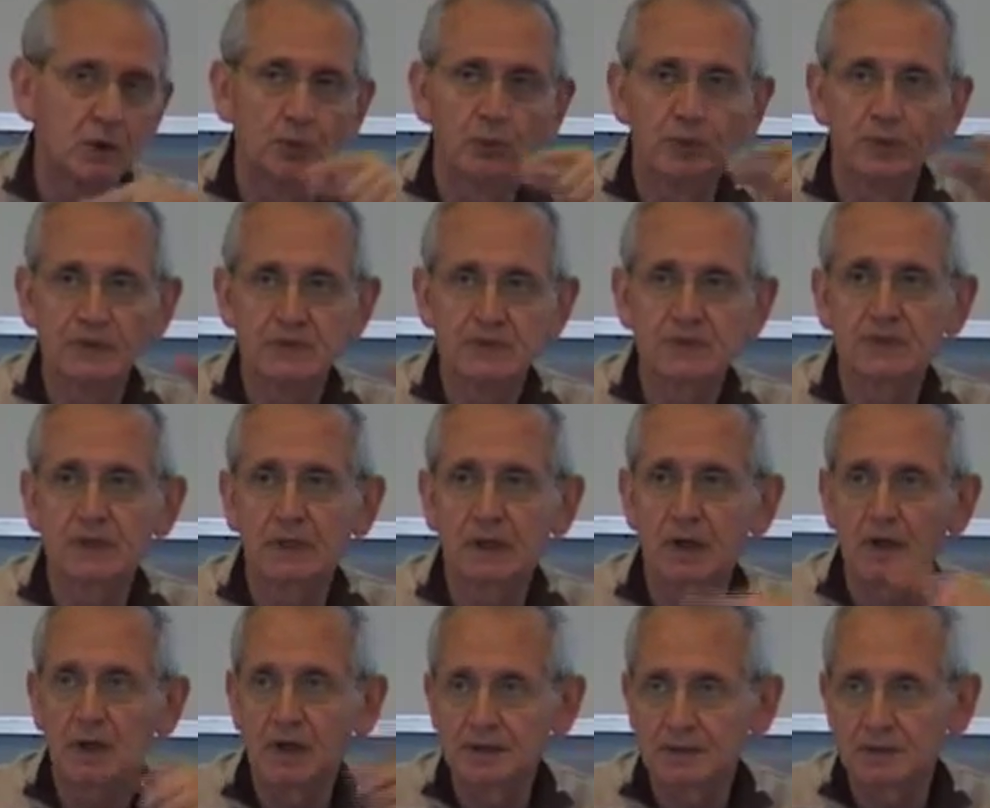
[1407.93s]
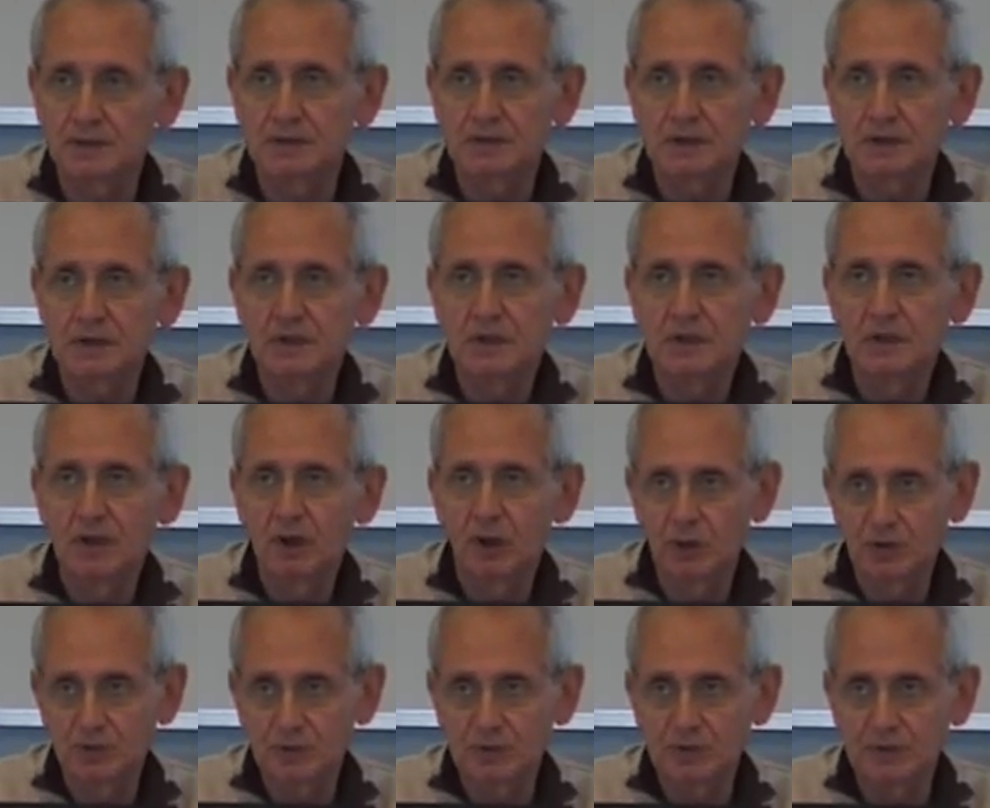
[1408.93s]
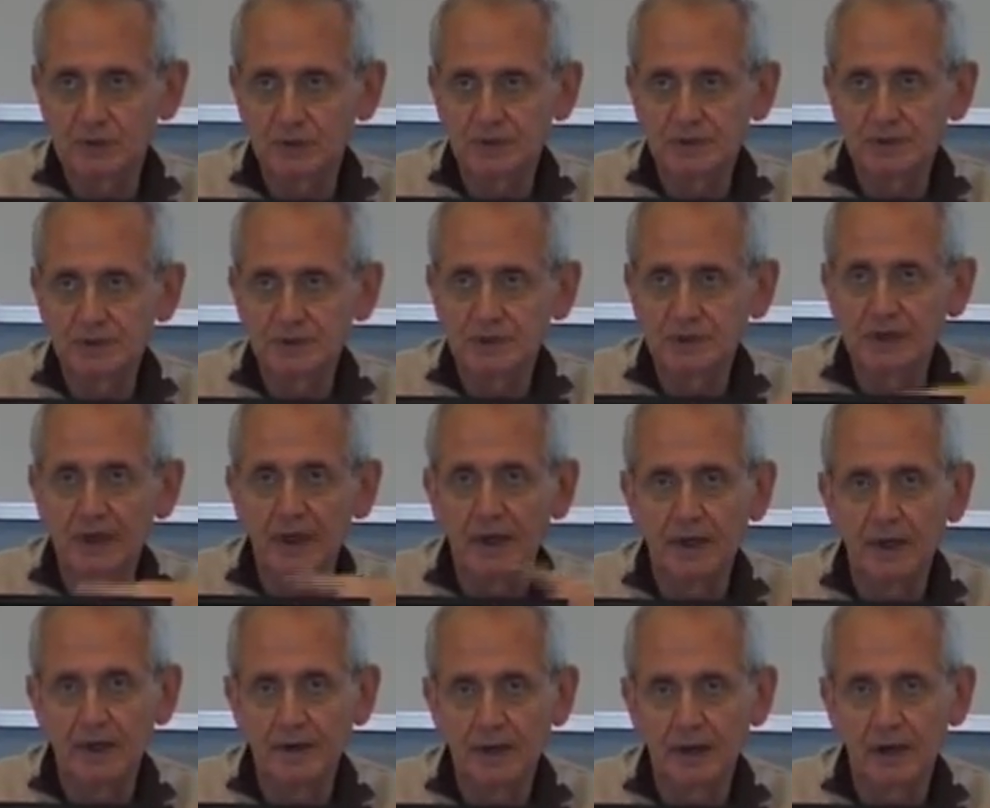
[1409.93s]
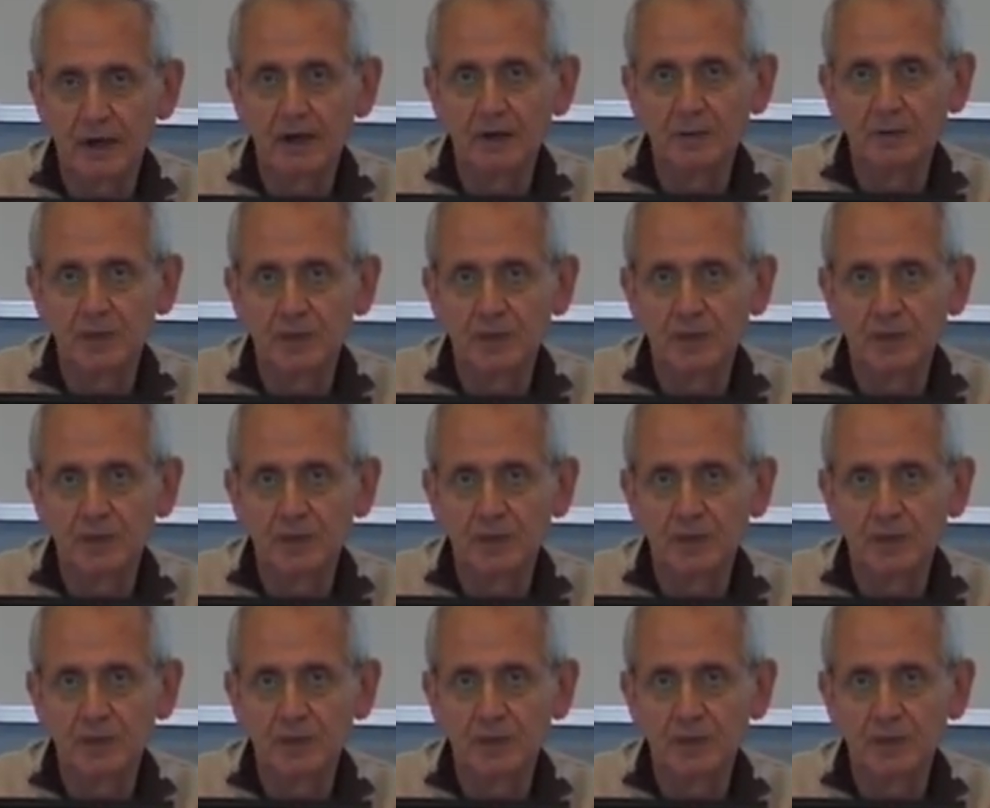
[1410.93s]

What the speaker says: Obviously, there are other hospitals in the area,